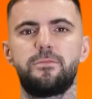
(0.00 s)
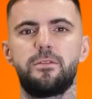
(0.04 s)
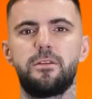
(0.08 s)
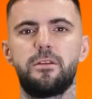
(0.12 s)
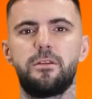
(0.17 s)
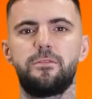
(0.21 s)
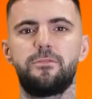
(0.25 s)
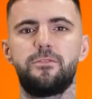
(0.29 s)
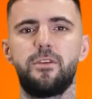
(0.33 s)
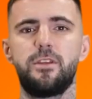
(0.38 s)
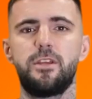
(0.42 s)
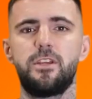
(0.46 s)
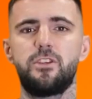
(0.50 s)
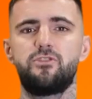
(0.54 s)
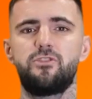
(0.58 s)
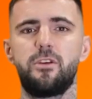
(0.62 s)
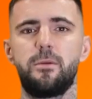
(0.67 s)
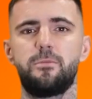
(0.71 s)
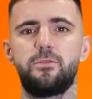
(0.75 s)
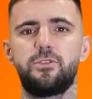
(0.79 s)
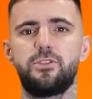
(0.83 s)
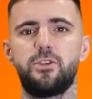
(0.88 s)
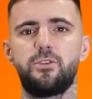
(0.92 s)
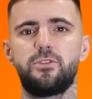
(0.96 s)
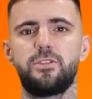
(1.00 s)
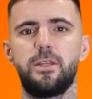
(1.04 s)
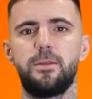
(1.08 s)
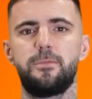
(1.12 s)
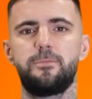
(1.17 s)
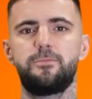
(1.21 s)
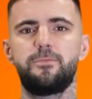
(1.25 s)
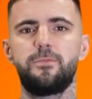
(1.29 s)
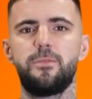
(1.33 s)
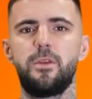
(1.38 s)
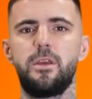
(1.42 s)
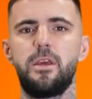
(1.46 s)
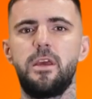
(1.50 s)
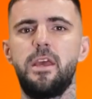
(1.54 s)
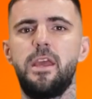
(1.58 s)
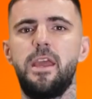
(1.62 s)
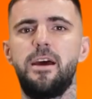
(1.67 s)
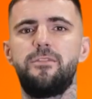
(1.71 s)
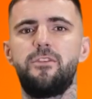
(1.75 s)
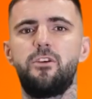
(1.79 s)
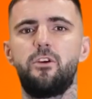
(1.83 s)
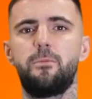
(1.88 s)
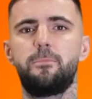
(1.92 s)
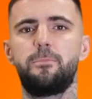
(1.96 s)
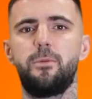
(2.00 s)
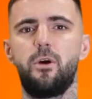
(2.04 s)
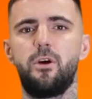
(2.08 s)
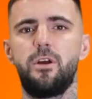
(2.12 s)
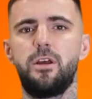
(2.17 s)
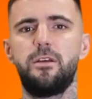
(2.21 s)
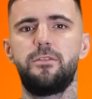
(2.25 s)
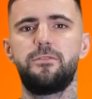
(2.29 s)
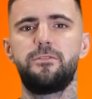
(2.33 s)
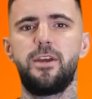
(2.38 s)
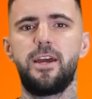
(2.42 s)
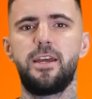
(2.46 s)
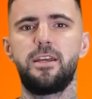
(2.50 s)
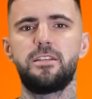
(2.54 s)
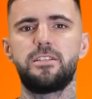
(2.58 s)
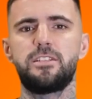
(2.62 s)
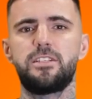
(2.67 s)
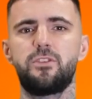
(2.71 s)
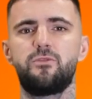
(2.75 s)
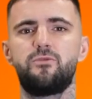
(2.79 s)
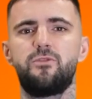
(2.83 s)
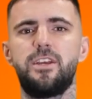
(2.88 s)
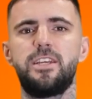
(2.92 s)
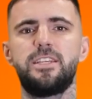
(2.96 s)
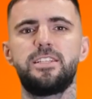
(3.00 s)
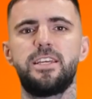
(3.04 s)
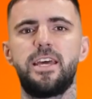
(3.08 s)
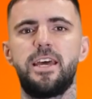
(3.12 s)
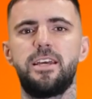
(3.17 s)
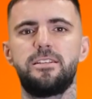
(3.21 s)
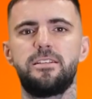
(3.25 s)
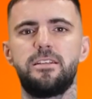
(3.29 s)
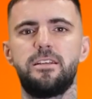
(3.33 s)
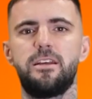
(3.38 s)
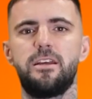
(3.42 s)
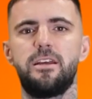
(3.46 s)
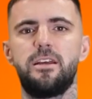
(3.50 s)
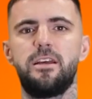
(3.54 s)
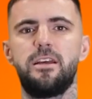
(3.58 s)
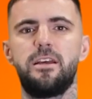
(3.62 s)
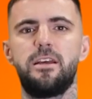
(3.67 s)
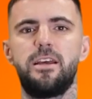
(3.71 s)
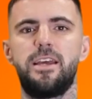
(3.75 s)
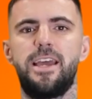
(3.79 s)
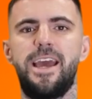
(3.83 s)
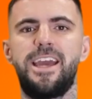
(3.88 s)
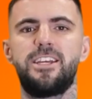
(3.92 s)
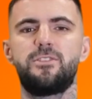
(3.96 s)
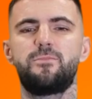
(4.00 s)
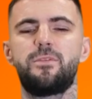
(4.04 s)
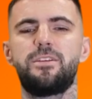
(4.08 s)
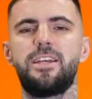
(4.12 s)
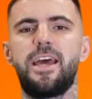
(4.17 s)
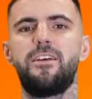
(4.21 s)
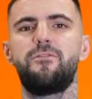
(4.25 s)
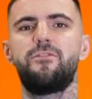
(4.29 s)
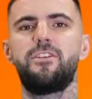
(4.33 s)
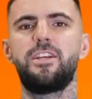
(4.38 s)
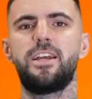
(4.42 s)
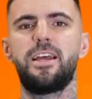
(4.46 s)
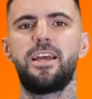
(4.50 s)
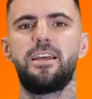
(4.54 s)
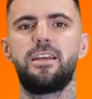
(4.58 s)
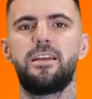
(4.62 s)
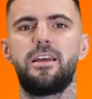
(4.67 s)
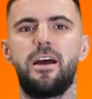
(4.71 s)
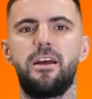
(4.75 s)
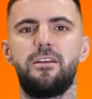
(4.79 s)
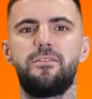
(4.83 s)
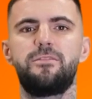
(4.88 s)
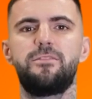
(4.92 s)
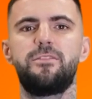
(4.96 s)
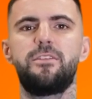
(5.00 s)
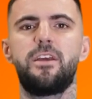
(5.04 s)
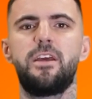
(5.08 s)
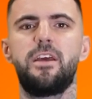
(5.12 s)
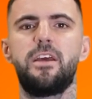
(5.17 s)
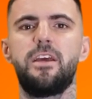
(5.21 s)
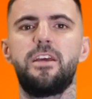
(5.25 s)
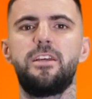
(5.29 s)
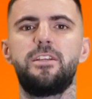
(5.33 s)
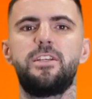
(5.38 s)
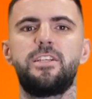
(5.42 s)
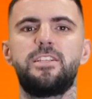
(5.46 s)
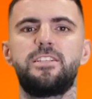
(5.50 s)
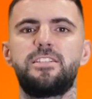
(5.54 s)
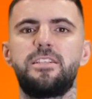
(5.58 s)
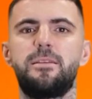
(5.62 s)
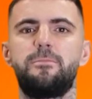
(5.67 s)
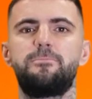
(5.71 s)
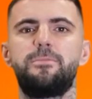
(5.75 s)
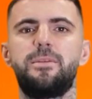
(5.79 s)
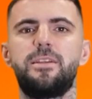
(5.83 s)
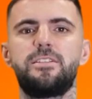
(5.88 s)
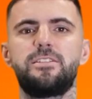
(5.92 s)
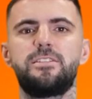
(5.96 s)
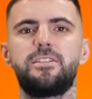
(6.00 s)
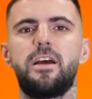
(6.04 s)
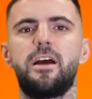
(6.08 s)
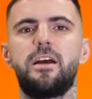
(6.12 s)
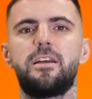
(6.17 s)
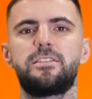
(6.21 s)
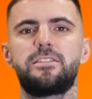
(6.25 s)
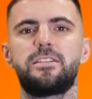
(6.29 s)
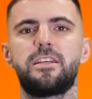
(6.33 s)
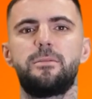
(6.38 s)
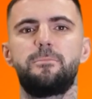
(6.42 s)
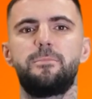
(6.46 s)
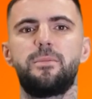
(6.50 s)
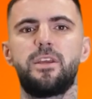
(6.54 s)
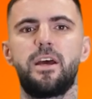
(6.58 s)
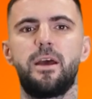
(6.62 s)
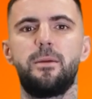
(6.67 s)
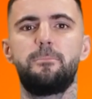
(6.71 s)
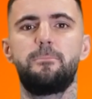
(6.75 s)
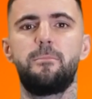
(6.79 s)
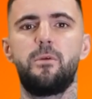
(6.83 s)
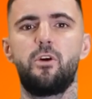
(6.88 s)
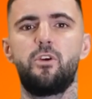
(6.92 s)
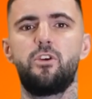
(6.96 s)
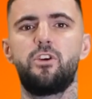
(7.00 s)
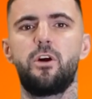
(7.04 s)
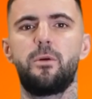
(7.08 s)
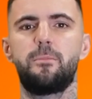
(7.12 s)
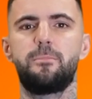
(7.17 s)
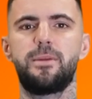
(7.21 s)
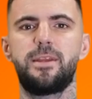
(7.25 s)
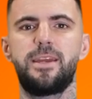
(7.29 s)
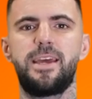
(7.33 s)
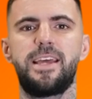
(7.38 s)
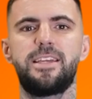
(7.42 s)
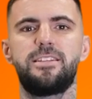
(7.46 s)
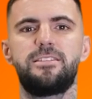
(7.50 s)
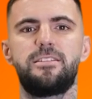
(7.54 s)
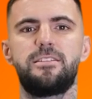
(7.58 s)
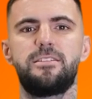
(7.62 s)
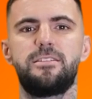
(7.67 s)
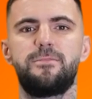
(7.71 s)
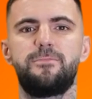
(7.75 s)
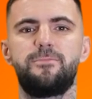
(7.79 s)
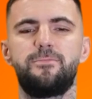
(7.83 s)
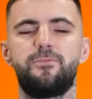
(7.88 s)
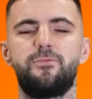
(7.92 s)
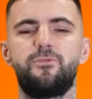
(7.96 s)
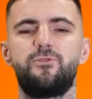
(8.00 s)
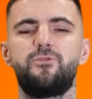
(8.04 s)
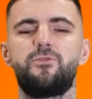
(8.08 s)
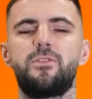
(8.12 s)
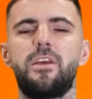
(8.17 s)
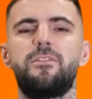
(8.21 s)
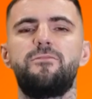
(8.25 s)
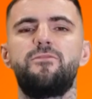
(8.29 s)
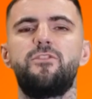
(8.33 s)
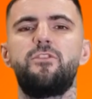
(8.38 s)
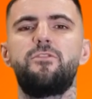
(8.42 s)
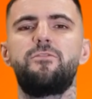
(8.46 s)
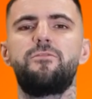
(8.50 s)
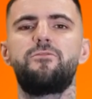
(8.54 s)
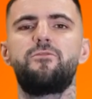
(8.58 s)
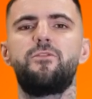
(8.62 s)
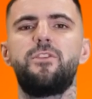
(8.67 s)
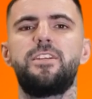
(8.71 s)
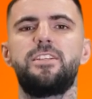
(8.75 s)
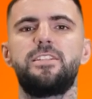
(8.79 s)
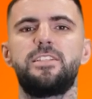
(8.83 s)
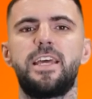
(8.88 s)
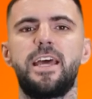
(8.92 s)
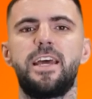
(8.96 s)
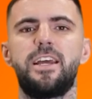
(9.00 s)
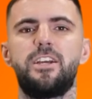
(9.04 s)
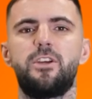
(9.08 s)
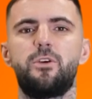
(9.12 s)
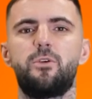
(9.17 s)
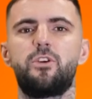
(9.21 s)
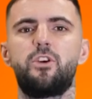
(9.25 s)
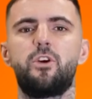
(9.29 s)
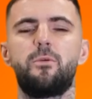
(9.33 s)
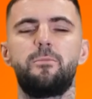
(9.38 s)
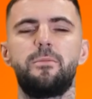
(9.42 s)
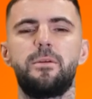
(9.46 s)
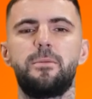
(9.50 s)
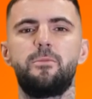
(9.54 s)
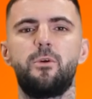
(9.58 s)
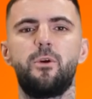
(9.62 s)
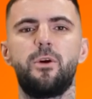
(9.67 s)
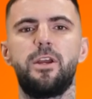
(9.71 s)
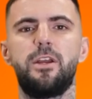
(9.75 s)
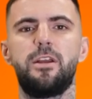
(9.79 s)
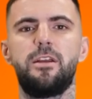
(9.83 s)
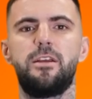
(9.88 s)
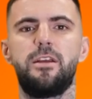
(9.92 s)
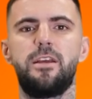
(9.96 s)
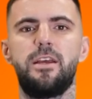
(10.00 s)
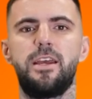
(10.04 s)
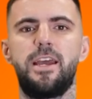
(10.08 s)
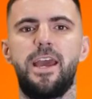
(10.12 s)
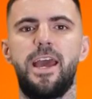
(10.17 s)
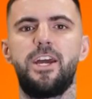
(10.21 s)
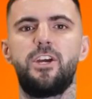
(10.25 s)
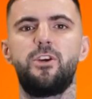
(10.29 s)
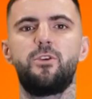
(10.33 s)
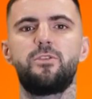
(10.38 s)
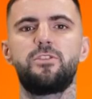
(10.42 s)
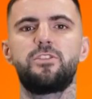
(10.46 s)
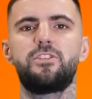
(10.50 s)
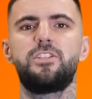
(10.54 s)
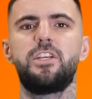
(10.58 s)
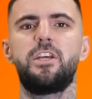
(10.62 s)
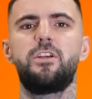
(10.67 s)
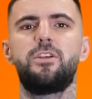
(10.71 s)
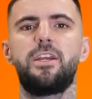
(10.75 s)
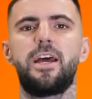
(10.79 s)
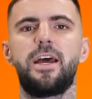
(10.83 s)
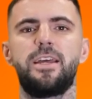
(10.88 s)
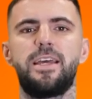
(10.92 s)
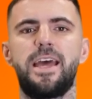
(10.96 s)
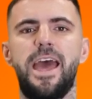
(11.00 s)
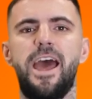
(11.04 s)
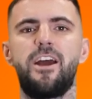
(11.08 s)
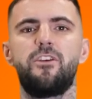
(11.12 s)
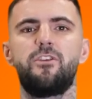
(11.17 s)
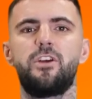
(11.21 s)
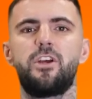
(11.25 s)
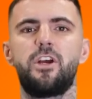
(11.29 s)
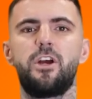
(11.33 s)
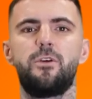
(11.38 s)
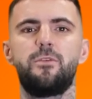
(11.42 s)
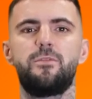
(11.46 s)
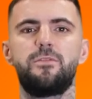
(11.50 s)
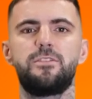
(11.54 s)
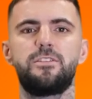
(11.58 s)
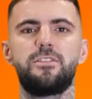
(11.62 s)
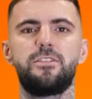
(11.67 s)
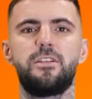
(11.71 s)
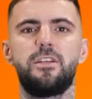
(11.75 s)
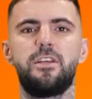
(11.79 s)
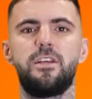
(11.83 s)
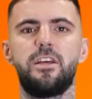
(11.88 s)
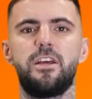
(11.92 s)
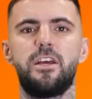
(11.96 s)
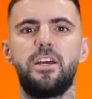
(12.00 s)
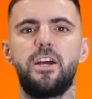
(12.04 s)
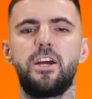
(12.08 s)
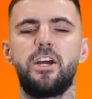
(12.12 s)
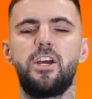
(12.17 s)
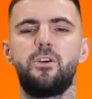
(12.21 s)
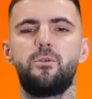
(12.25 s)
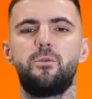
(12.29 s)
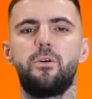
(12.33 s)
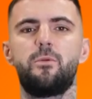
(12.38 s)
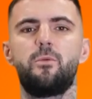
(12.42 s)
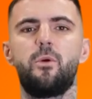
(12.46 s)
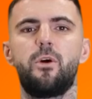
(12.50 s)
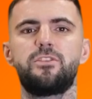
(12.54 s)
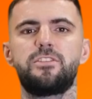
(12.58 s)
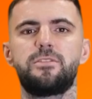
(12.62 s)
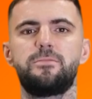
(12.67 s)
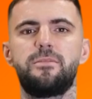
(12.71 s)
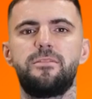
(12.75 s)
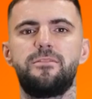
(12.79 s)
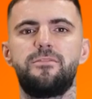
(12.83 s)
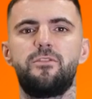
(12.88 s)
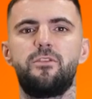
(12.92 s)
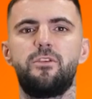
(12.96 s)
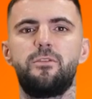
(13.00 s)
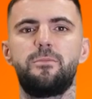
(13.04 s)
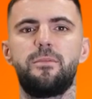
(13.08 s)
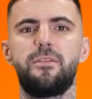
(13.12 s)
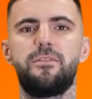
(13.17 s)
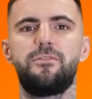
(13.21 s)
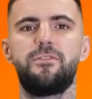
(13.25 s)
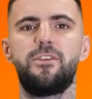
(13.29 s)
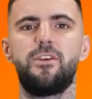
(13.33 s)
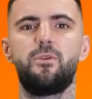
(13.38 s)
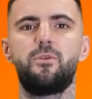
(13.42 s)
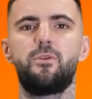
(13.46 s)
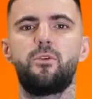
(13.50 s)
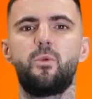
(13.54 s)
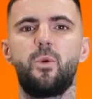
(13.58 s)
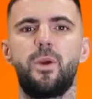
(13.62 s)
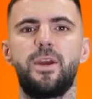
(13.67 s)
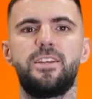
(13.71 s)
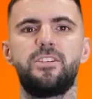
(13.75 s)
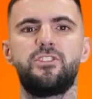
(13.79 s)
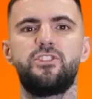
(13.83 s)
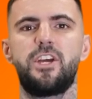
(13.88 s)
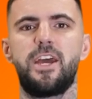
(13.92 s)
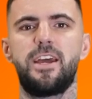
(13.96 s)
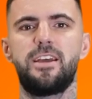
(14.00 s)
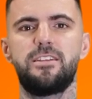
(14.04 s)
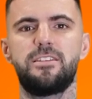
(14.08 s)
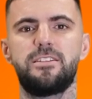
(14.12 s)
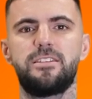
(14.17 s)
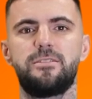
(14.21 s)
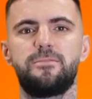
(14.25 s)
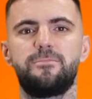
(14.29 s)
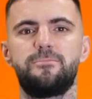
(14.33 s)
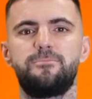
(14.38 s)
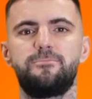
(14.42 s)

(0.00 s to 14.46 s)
Further troubleshooting, if your boiler fails to reset. As with everything in life, the simplest task can become more complicated. If you've reset your Combi boiler and you're still getting error codes, you will want to perform a few quick checks.